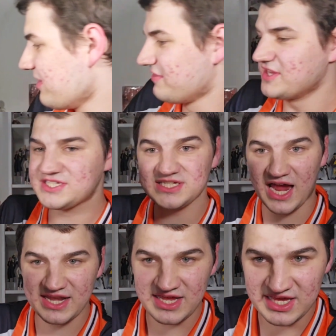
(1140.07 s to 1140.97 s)
this
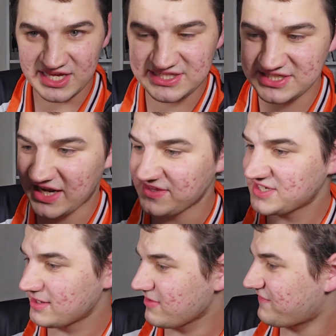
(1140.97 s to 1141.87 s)
side is the side that's
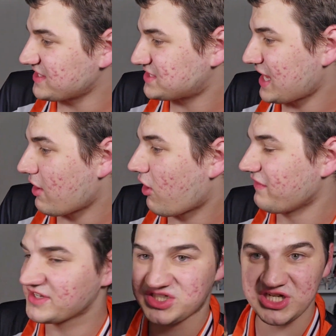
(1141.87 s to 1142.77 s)
going to be facing out on
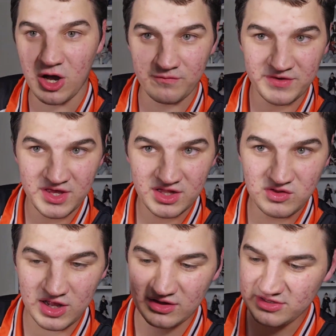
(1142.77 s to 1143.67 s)
the shelf.
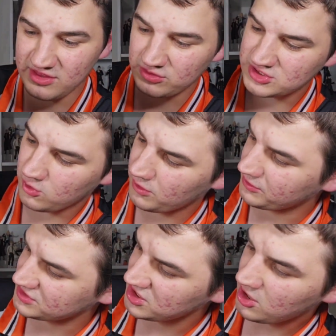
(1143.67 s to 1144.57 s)
Luckily, those
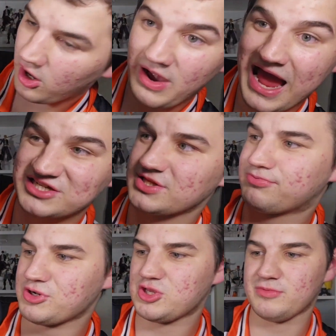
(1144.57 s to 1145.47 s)
corners are actually
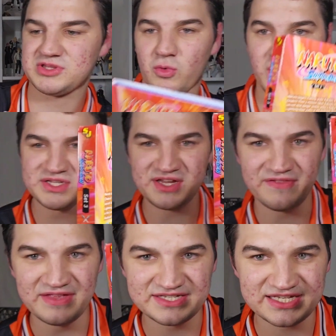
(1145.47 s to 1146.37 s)
pretty good. But the ones
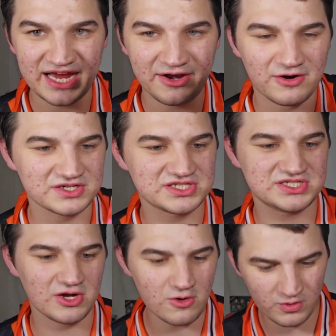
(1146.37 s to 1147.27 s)
on this side are
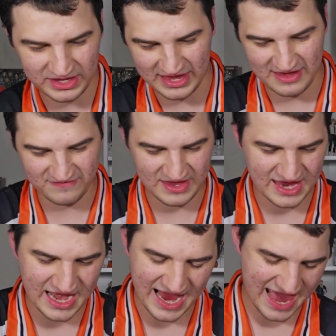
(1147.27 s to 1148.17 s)
so caved
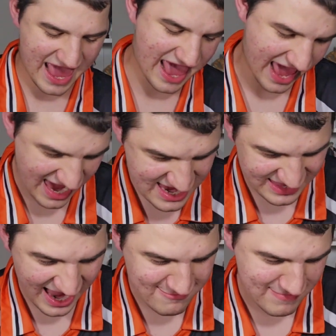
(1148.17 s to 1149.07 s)
in. I hate
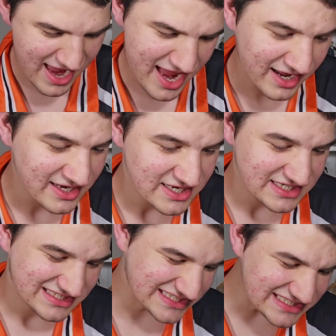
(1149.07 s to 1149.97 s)
that, man.
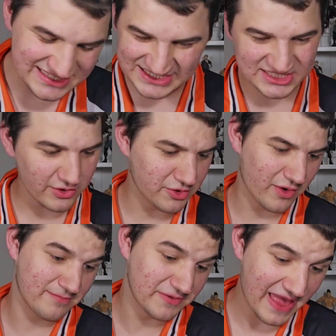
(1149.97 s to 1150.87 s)
Oh, that is so
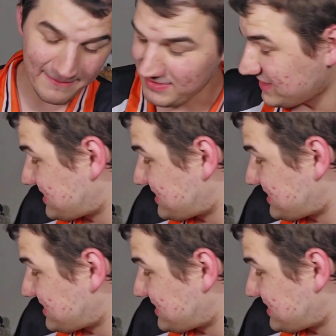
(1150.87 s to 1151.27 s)
annoying. But that being